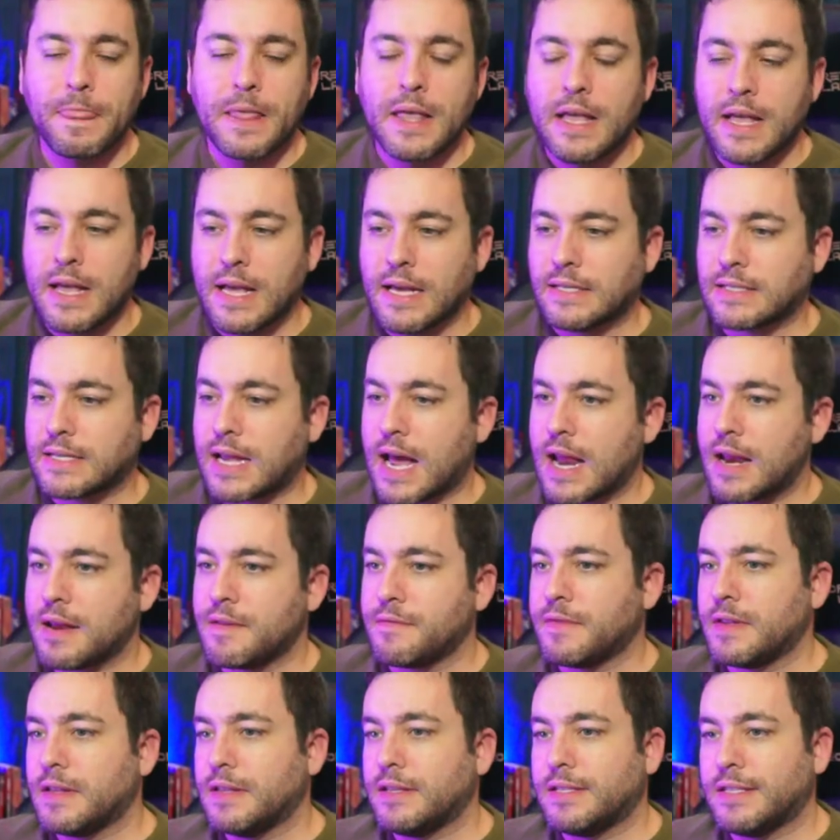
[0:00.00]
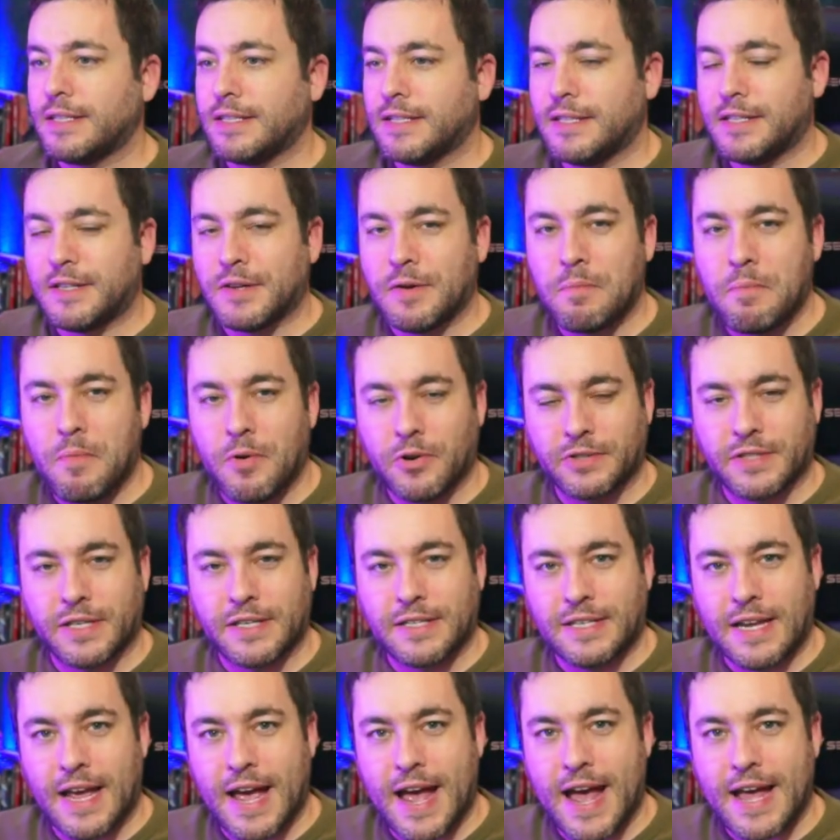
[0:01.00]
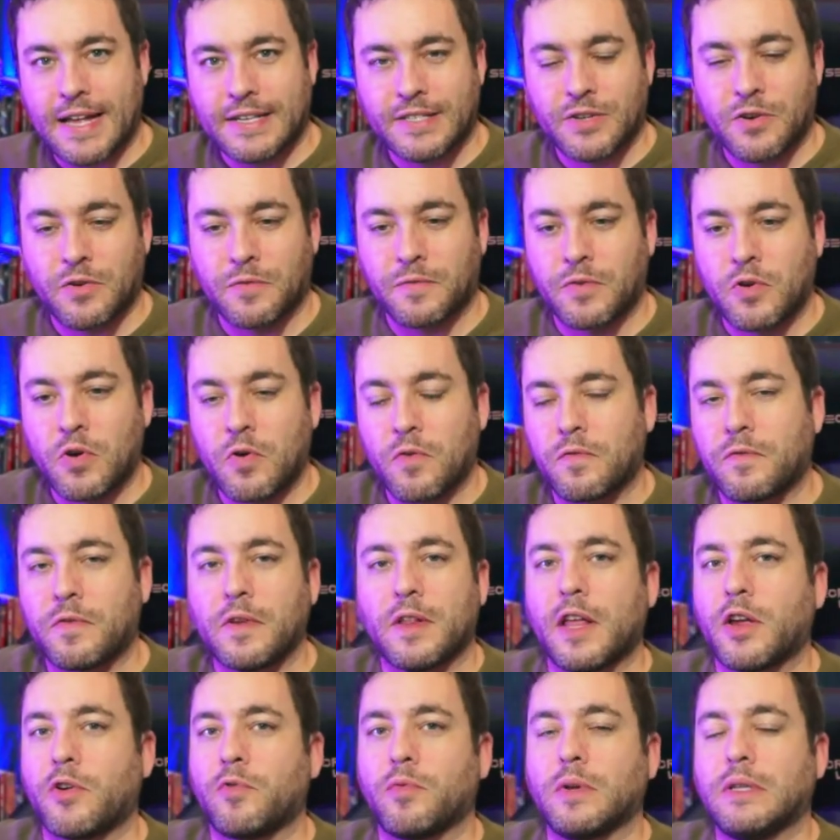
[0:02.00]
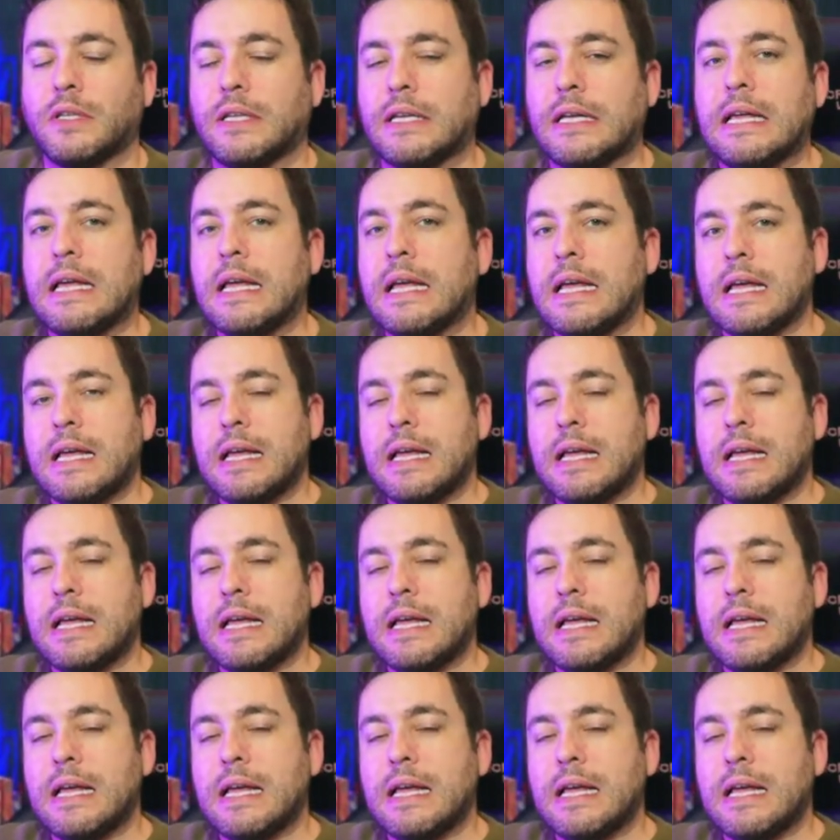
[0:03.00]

it's kind of easy to multitask, or if you don't feel like really